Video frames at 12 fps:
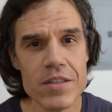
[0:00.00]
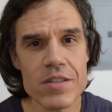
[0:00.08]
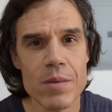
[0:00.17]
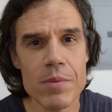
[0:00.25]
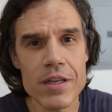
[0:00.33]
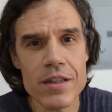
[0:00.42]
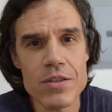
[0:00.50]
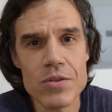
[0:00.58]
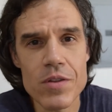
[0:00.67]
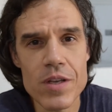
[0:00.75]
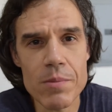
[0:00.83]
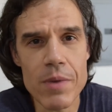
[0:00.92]
to somebody that
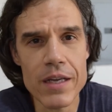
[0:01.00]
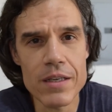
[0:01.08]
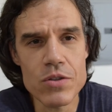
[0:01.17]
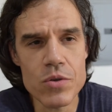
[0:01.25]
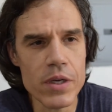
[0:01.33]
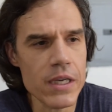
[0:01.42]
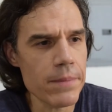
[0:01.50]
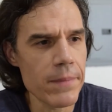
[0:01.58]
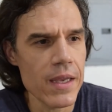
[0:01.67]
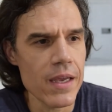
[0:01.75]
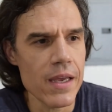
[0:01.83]
you think might enjoy it.